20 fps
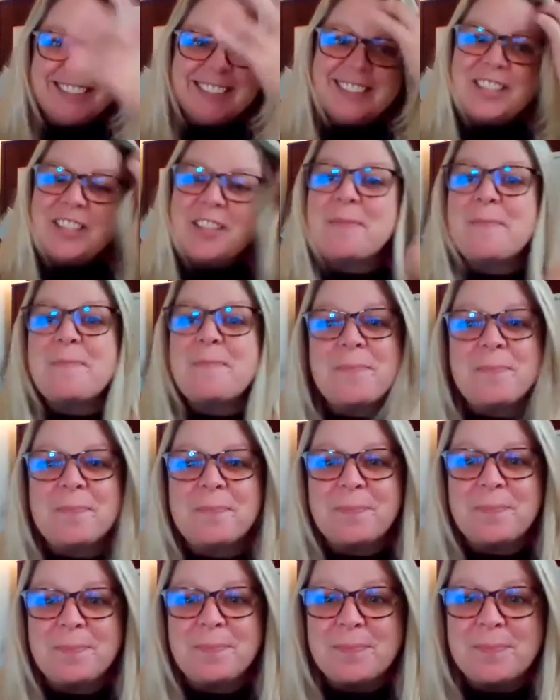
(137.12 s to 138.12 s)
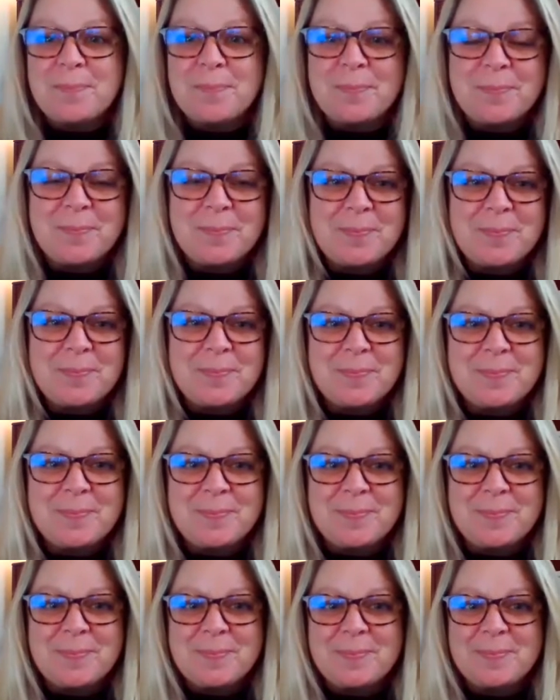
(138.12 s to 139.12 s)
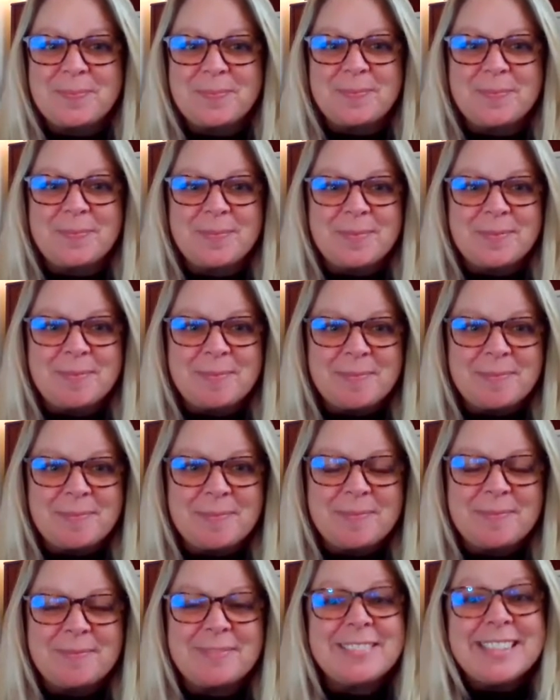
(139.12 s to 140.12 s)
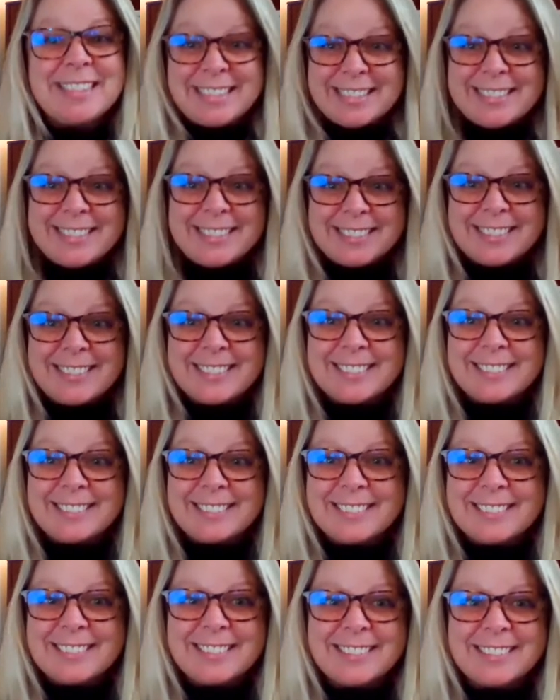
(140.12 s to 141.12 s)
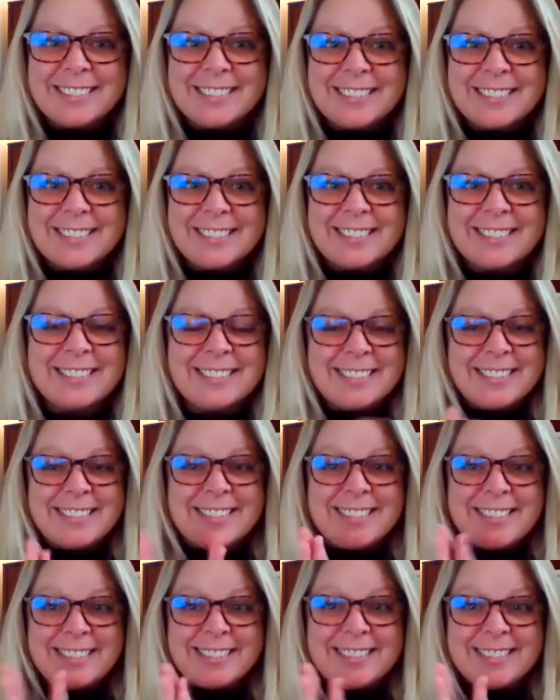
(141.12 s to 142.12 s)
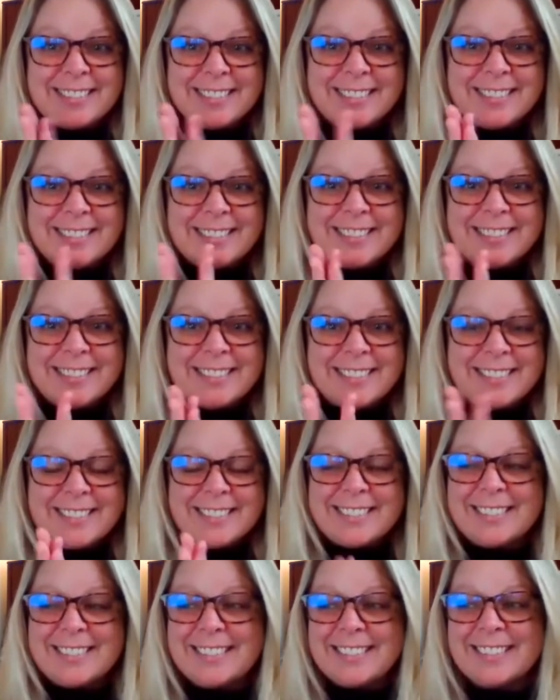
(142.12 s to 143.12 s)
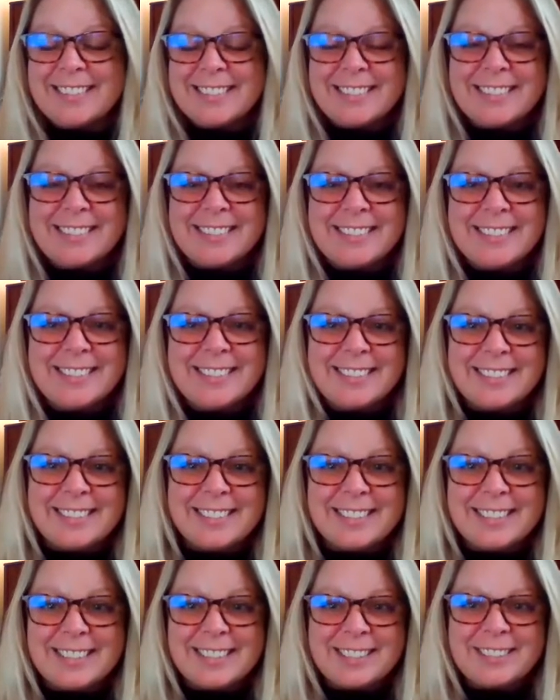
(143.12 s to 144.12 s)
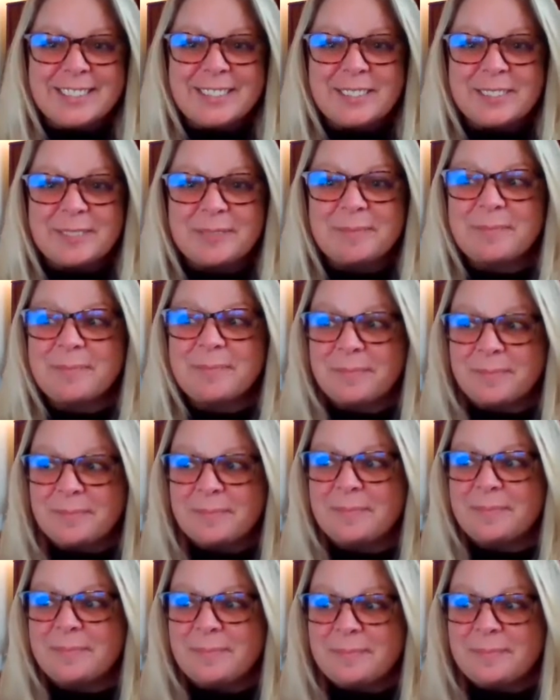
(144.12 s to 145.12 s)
[no speech]